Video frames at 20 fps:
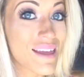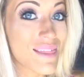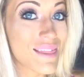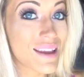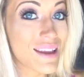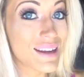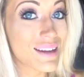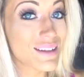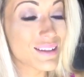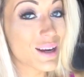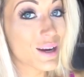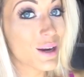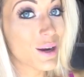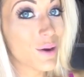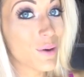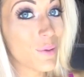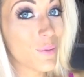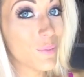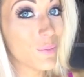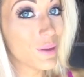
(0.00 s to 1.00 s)
Things
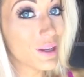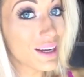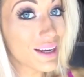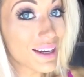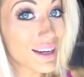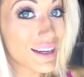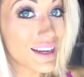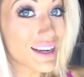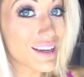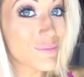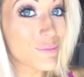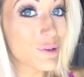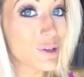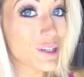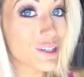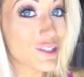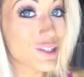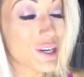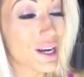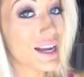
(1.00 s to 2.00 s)
are only gonna get more
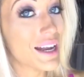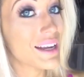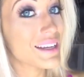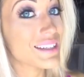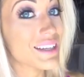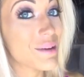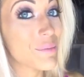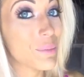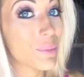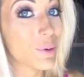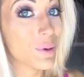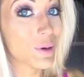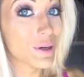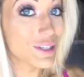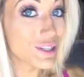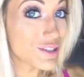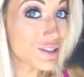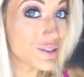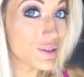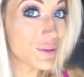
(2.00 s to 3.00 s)
strict.
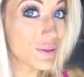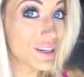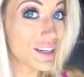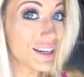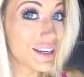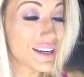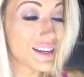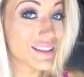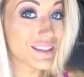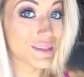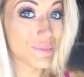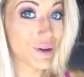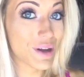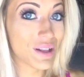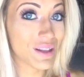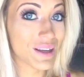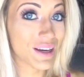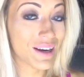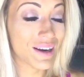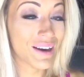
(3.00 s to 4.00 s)
Portions are only gonna get
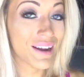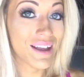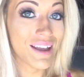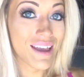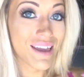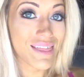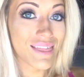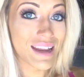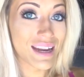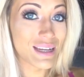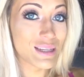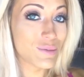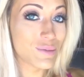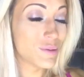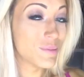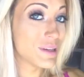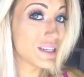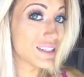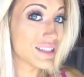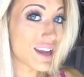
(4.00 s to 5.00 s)
smaller. Things will
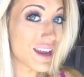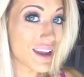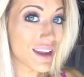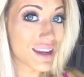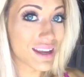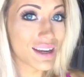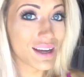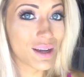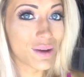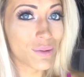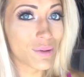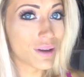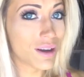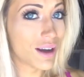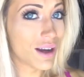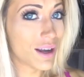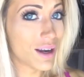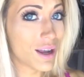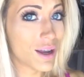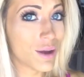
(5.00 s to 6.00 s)
be taken out,
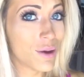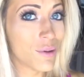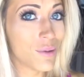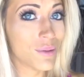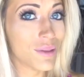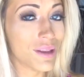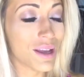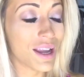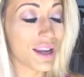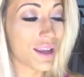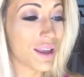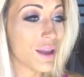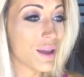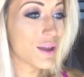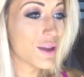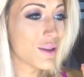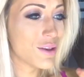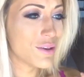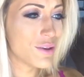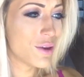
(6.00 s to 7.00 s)
cut out, like
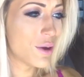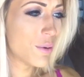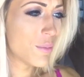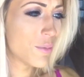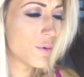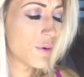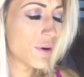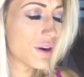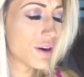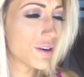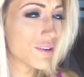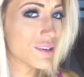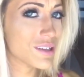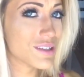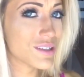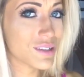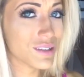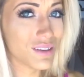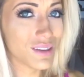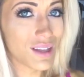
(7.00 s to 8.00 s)
no more
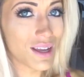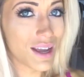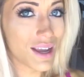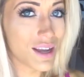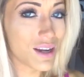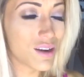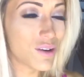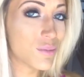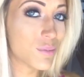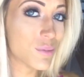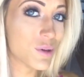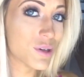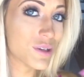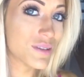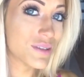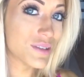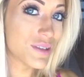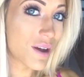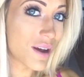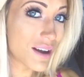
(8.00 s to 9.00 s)
Crystal Light, no more
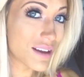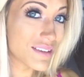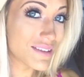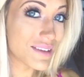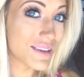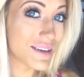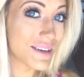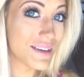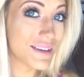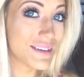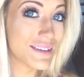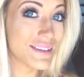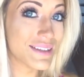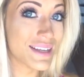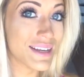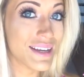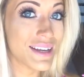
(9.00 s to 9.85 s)
sauces.